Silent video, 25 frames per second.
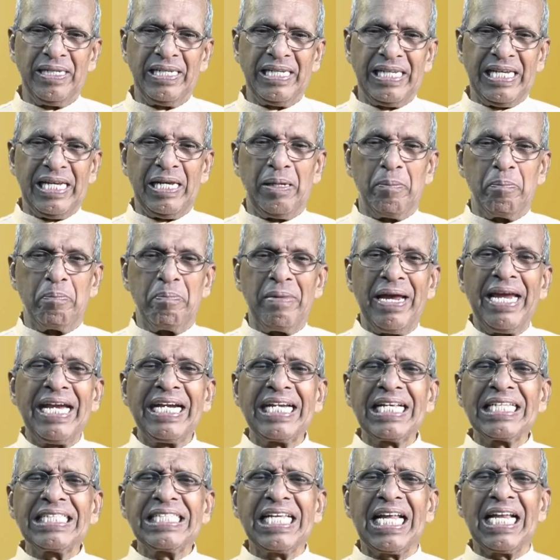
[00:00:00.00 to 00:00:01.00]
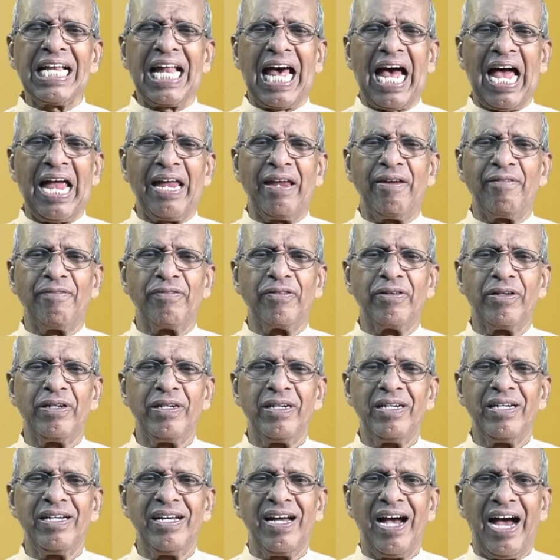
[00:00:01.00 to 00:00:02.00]
He made us alive,
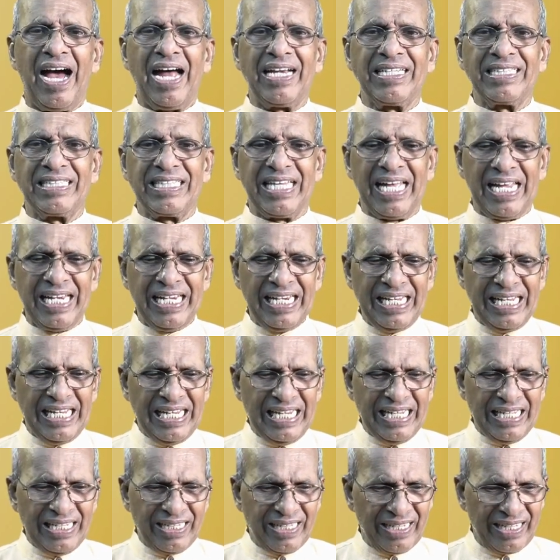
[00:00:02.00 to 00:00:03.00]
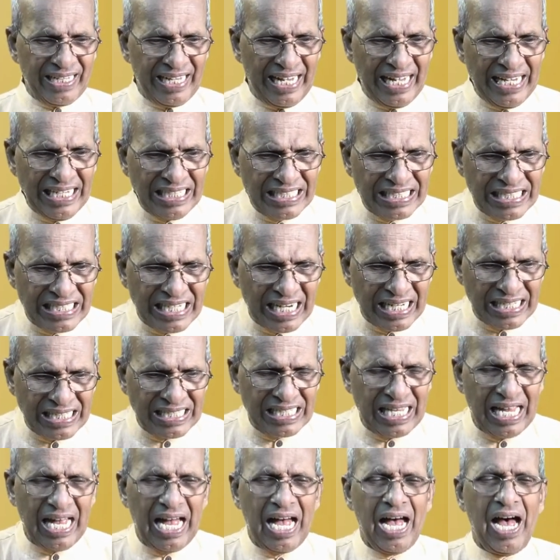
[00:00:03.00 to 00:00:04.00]
and then He raised
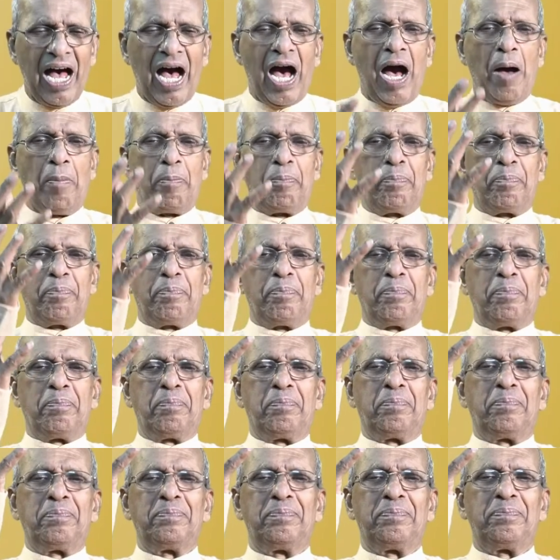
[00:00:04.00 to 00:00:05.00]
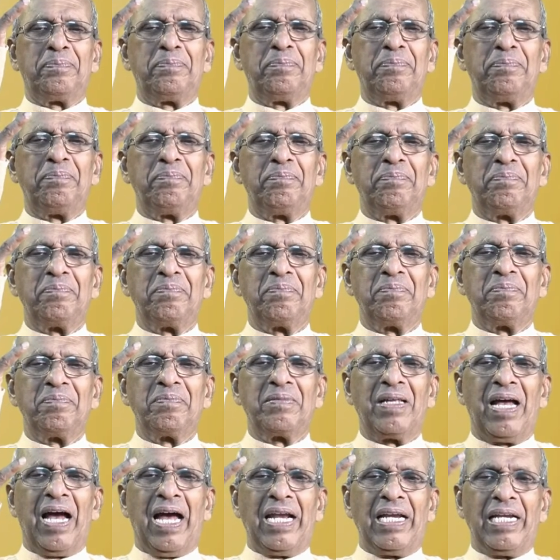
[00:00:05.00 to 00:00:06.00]
us up
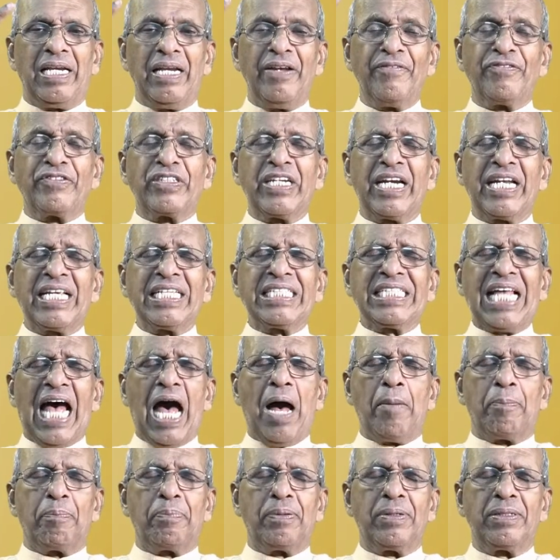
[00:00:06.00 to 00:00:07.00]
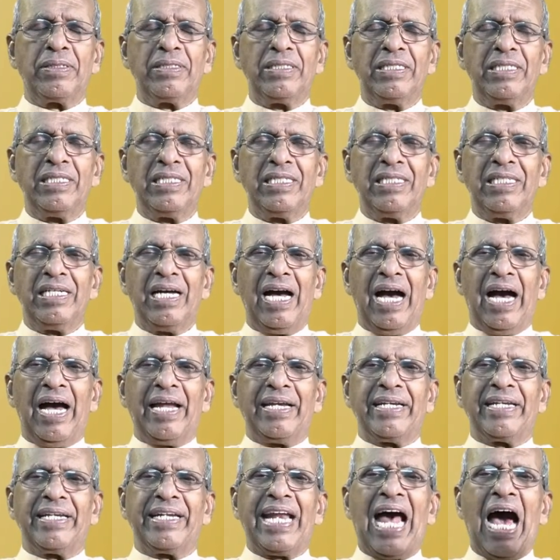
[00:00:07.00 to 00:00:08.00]
and lifted us up,
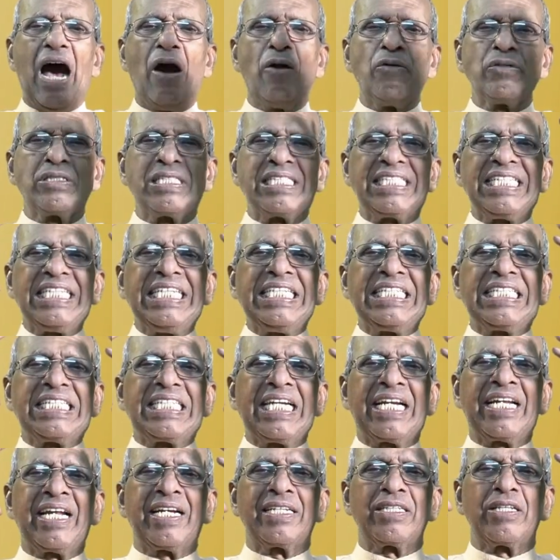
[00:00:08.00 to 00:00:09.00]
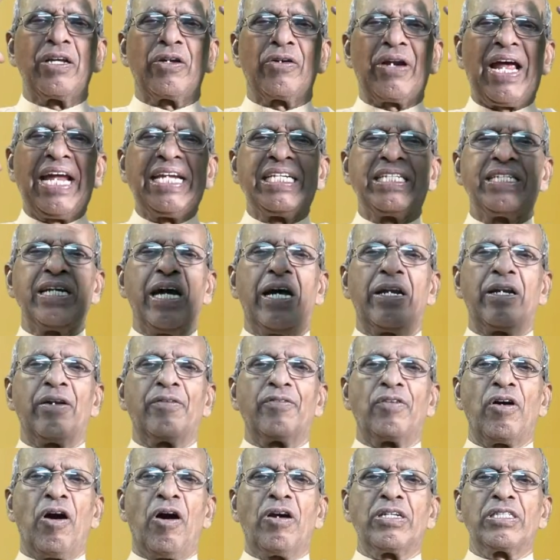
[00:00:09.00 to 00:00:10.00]
and now seated at the right hand
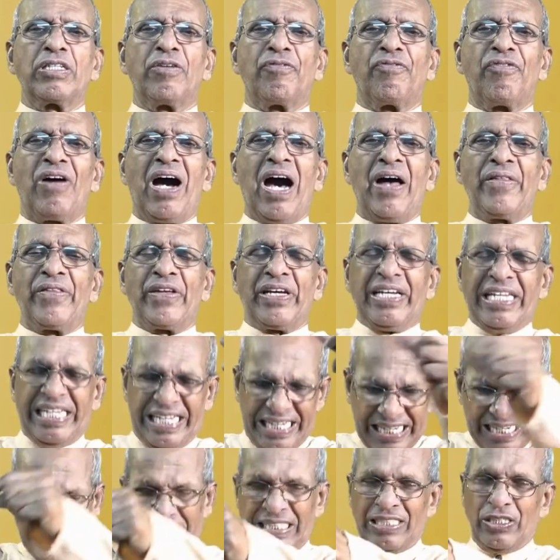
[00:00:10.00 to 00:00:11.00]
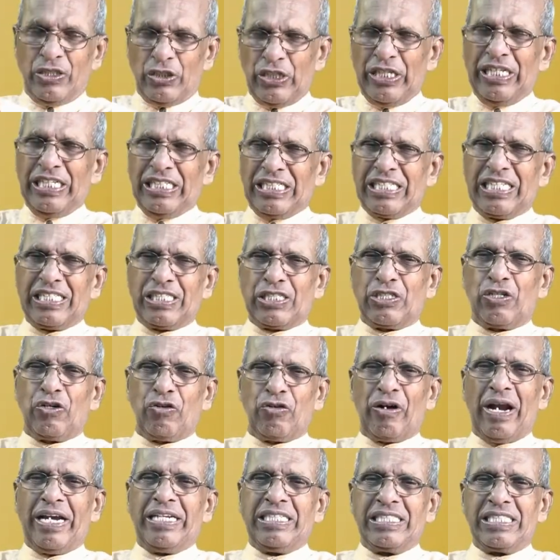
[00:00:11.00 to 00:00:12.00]
of God the Father in Jesus
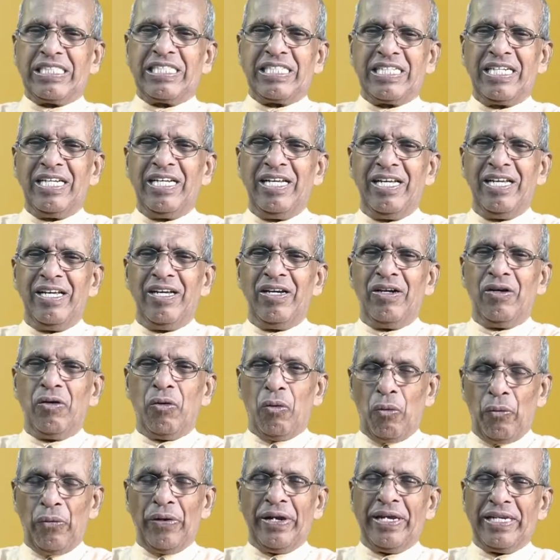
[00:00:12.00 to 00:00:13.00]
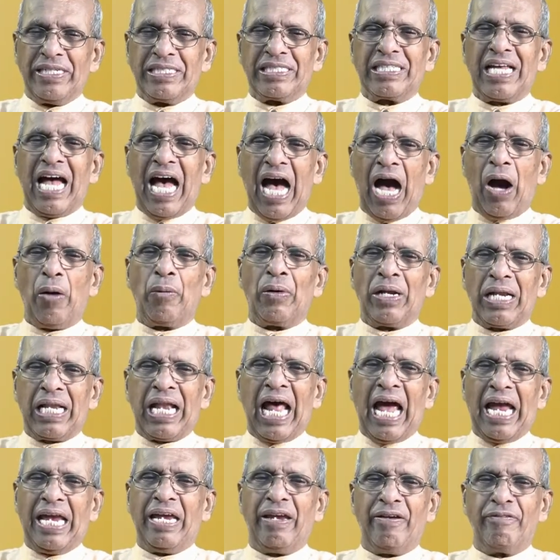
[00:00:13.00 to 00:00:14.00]
Christ, who is our
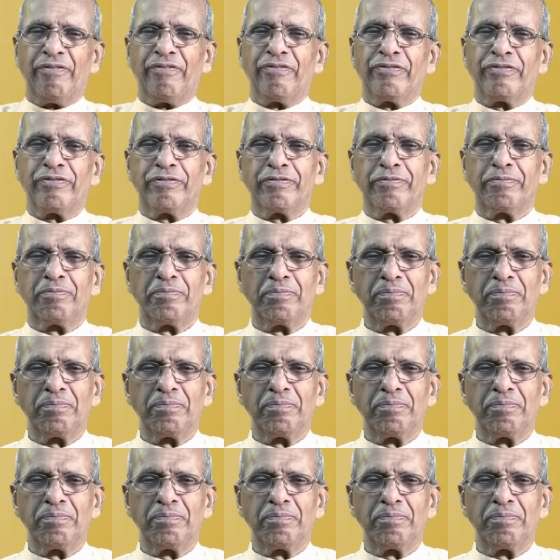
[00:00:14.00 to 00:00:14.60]
life.